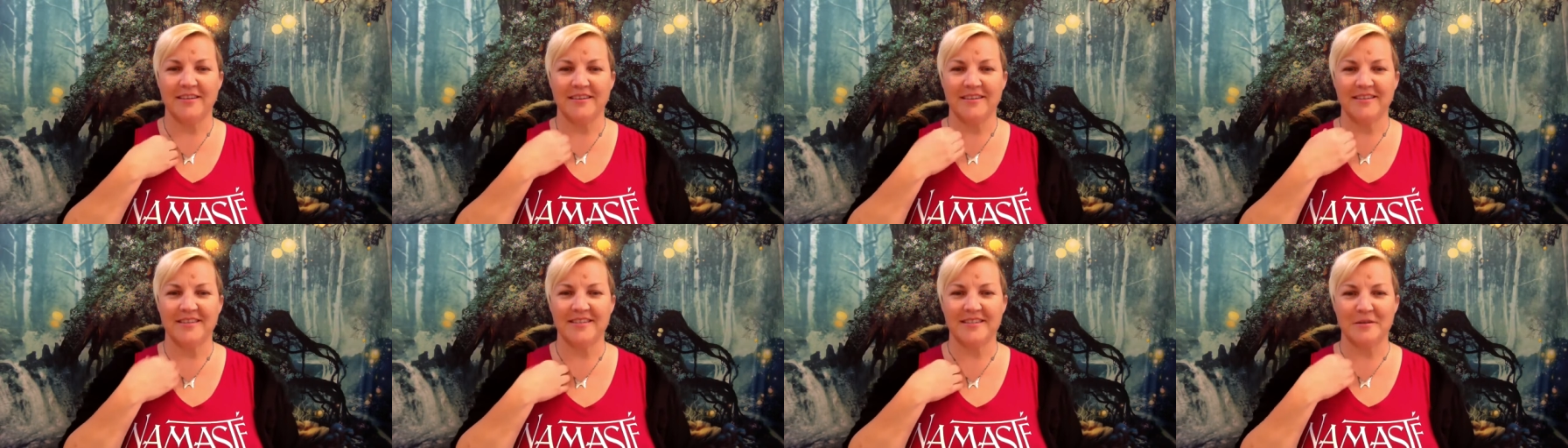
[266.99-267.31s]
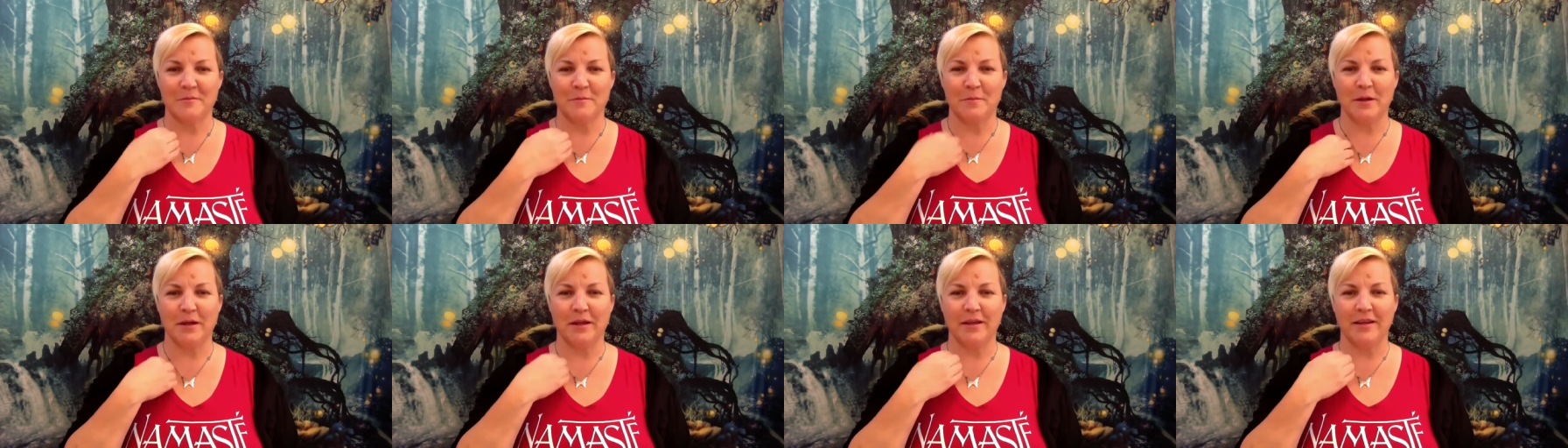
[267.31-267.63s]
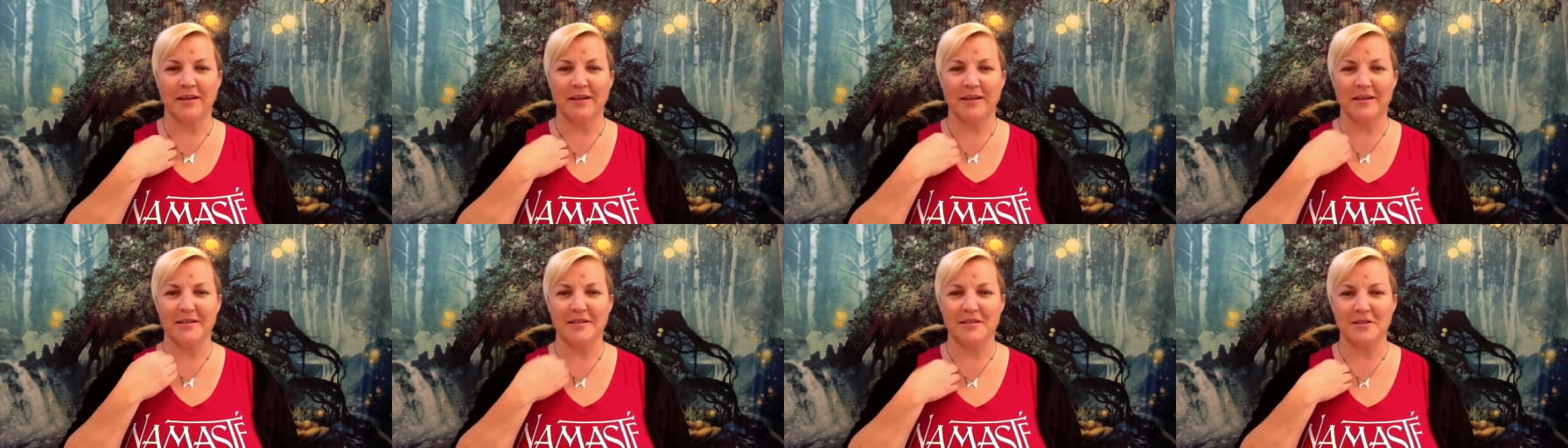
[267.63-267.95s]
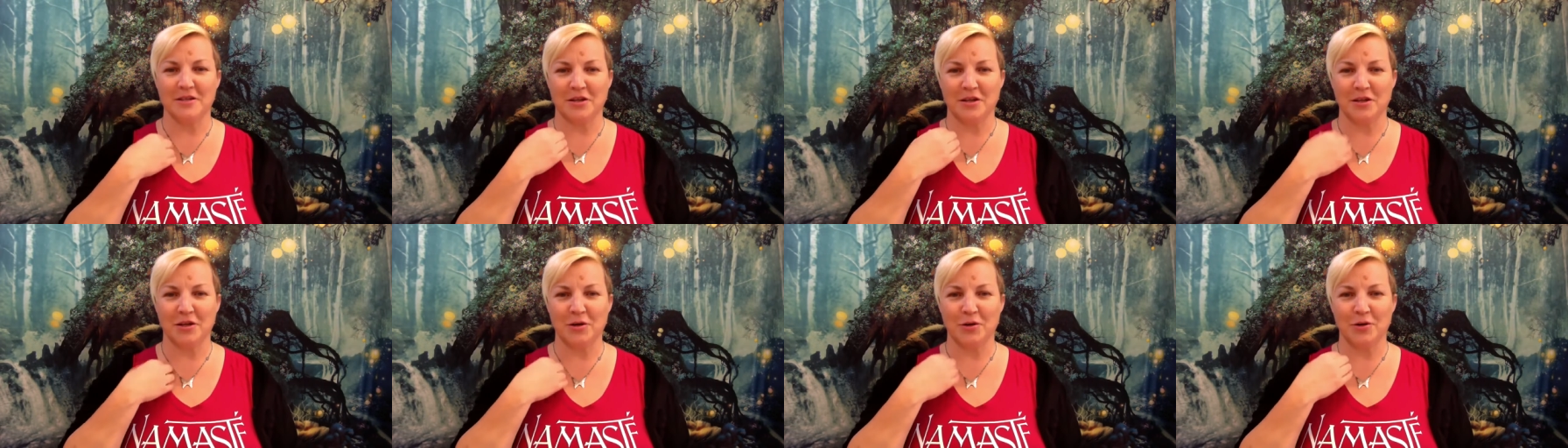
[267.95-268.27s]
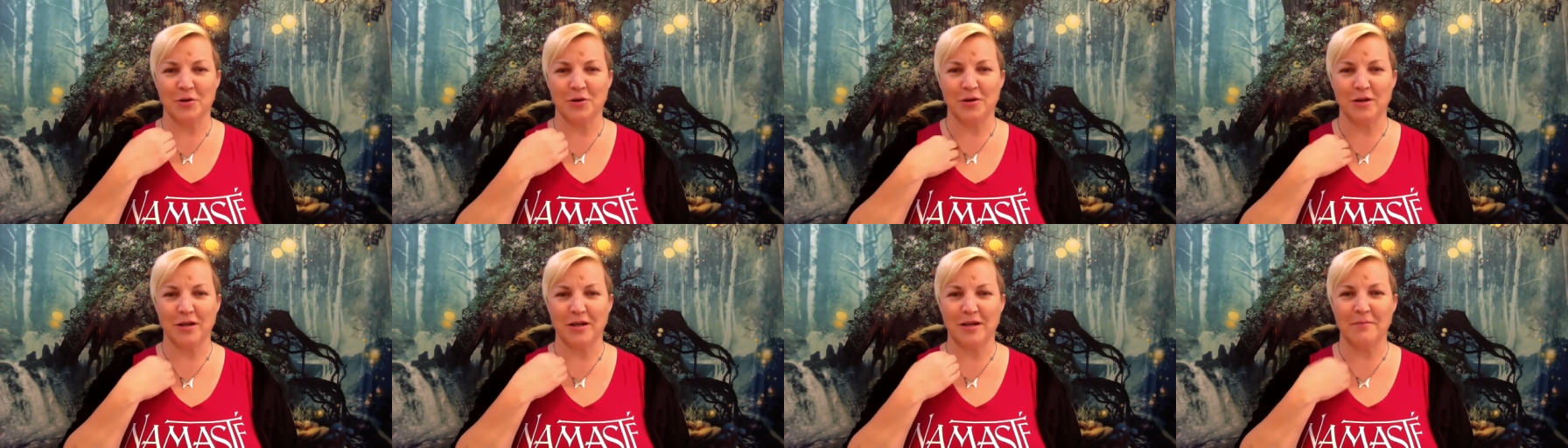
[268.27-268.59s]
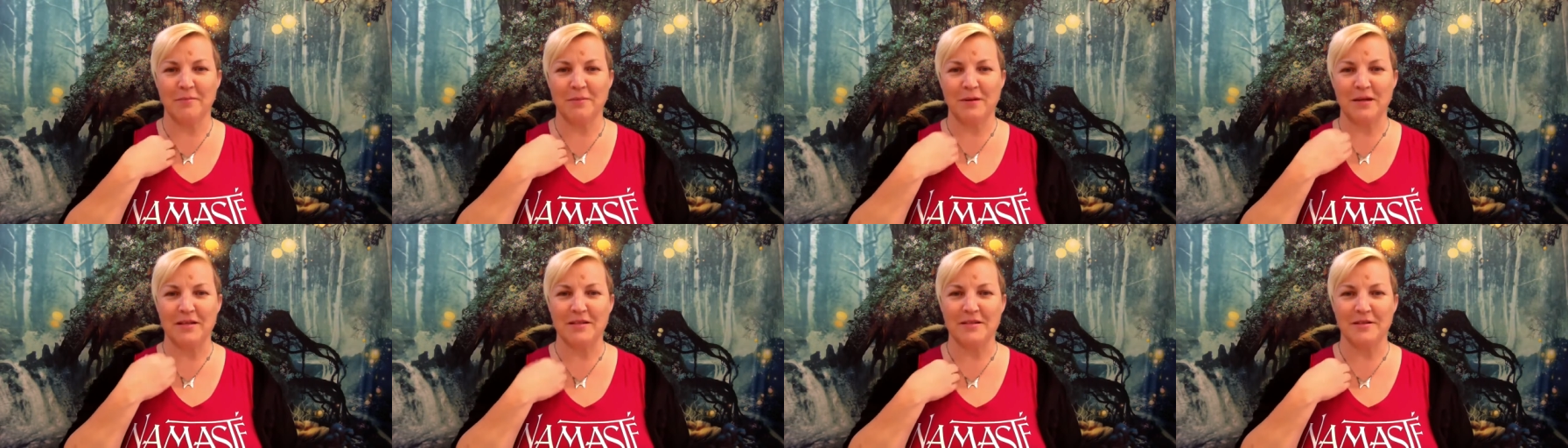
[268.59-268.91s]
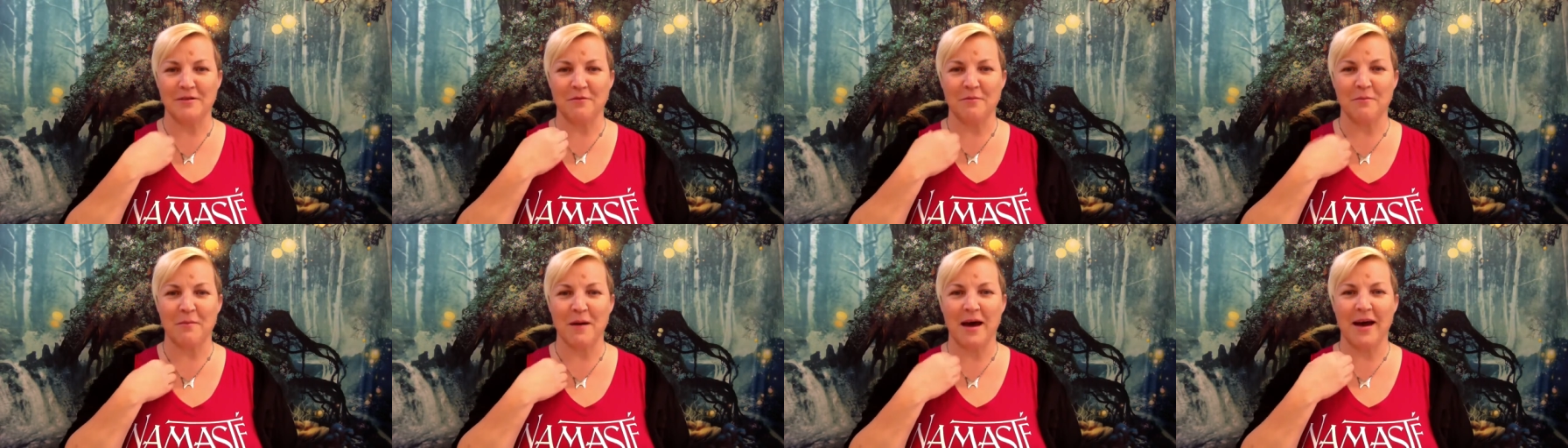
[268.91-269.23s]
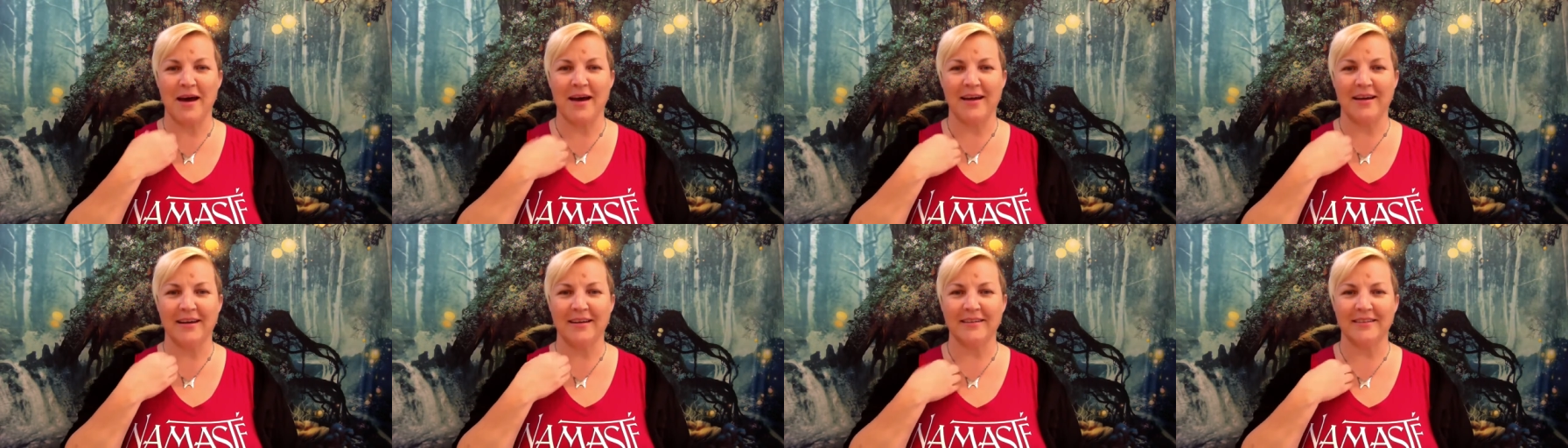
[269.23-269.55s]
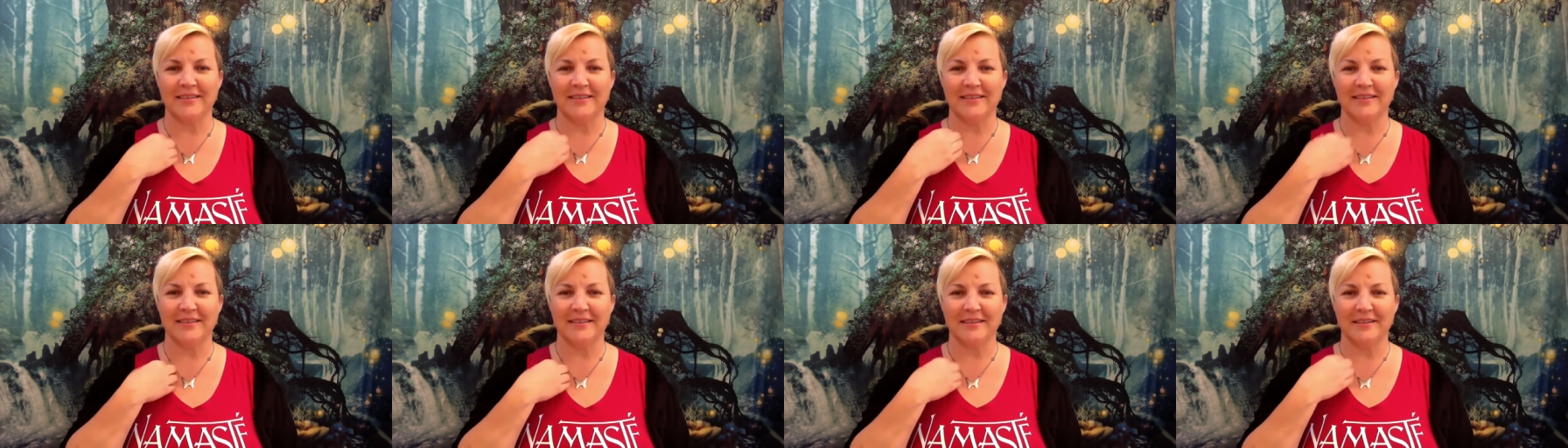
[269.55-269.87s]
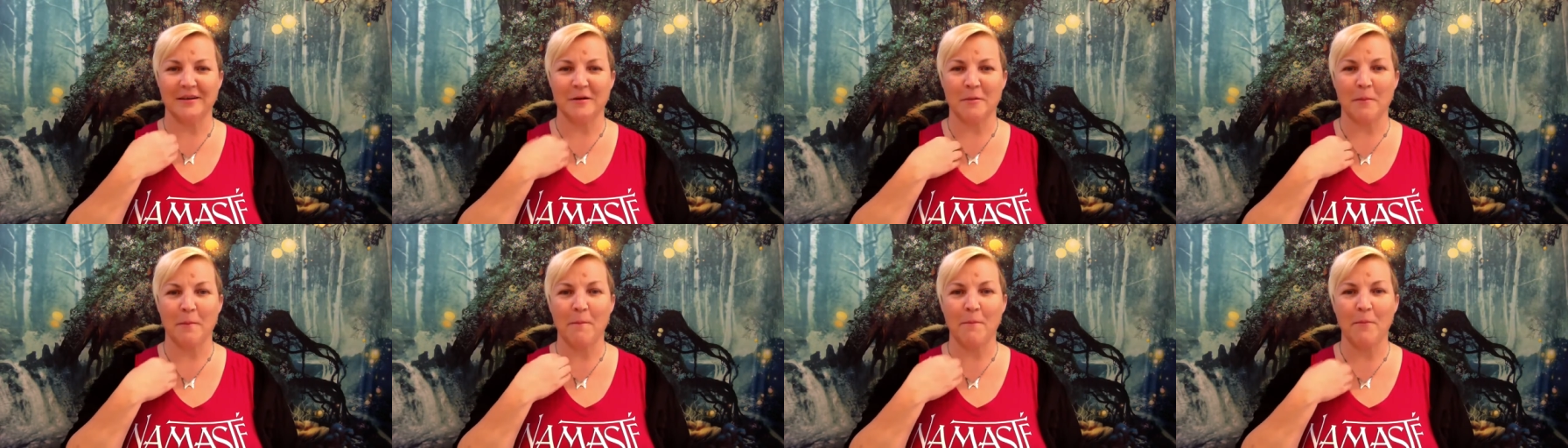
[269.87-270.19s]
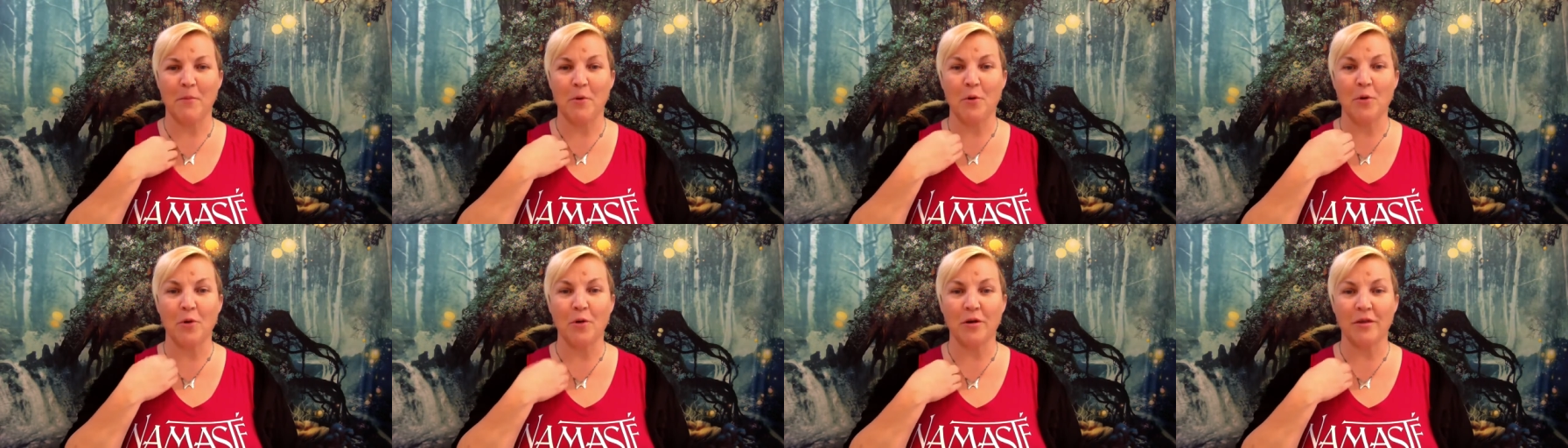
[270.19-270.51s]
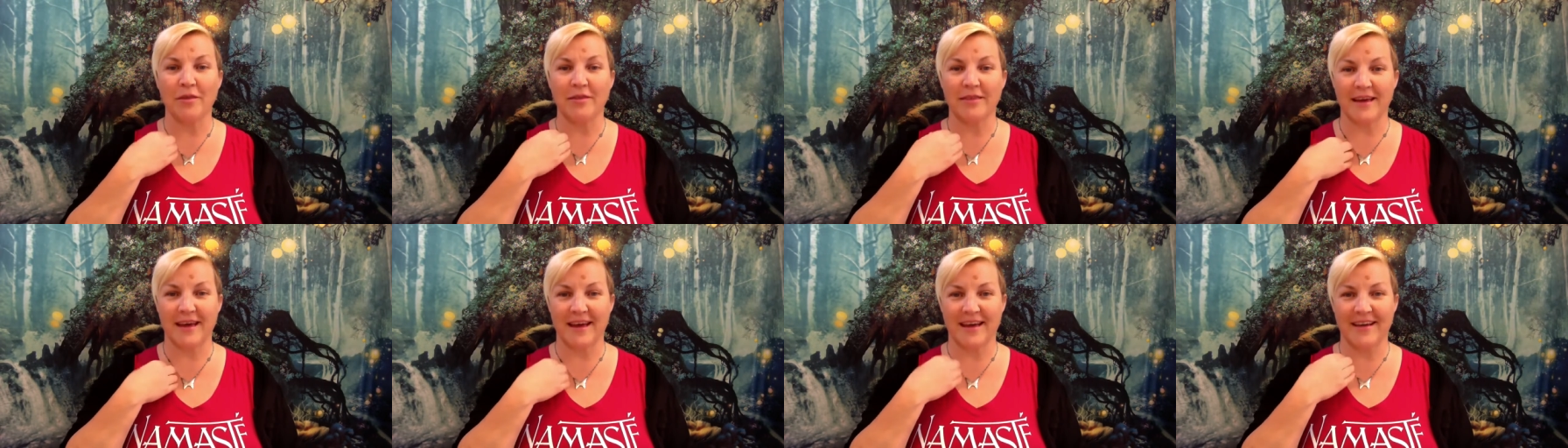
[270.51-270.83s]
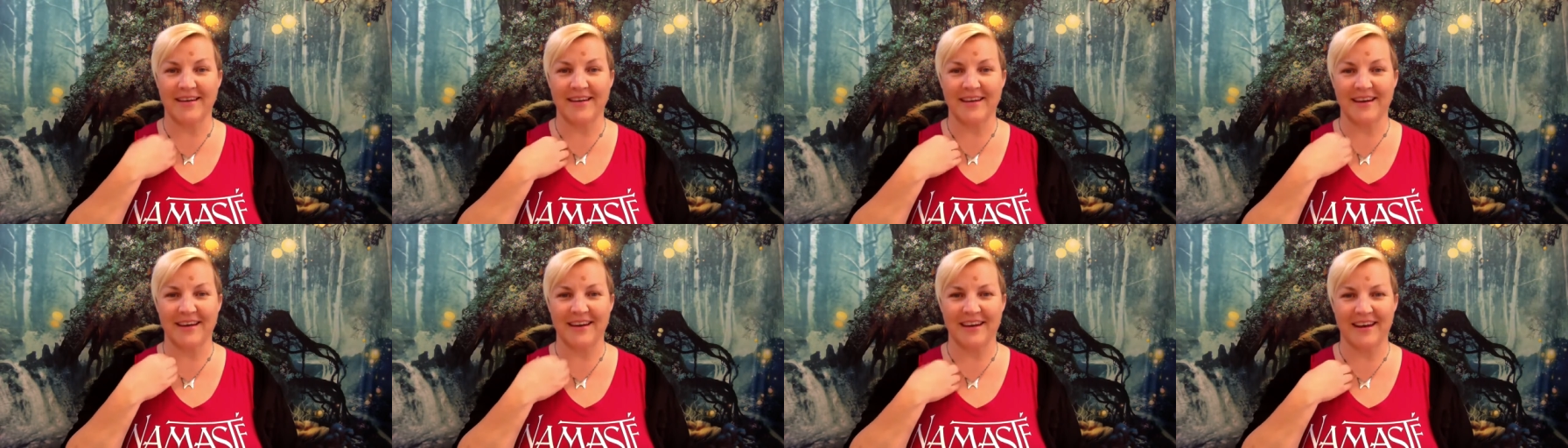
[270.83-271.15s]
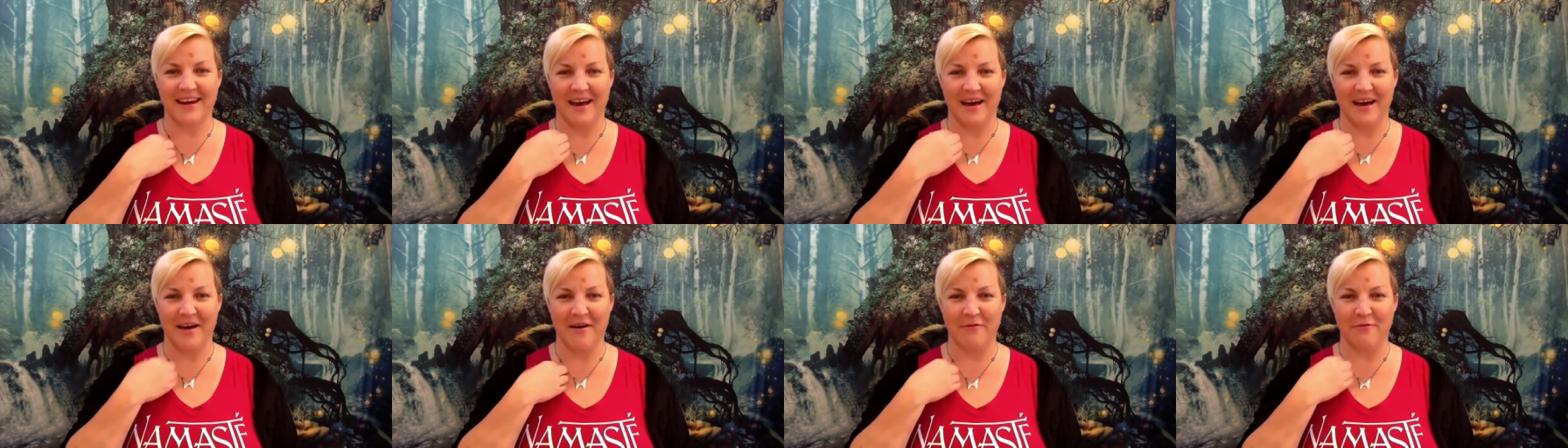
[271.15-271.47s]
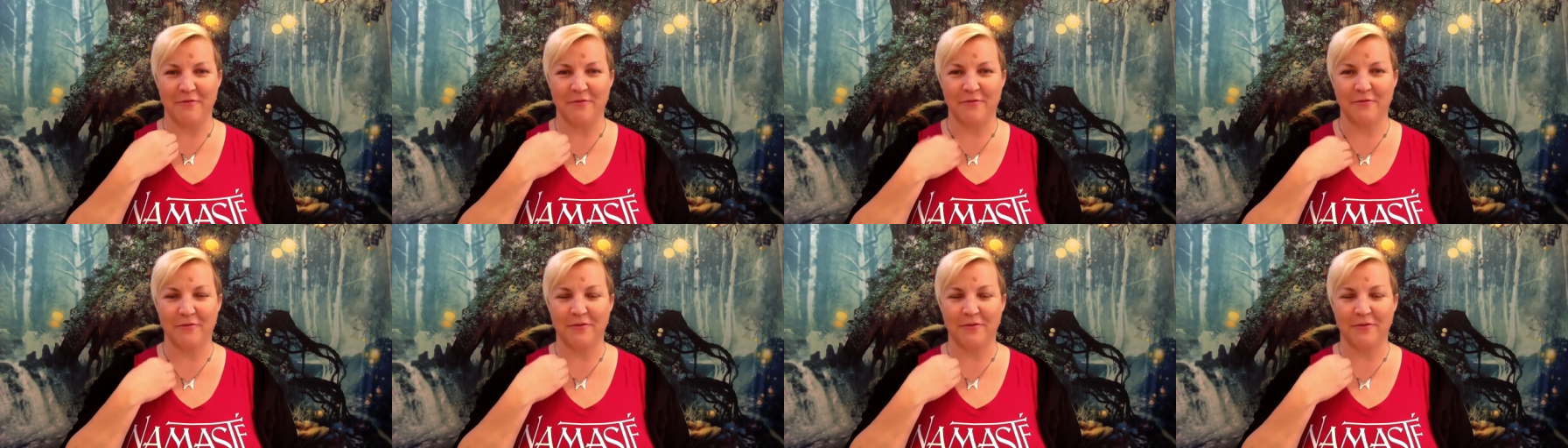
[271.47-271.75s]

stability, security, peace of mind, more than enough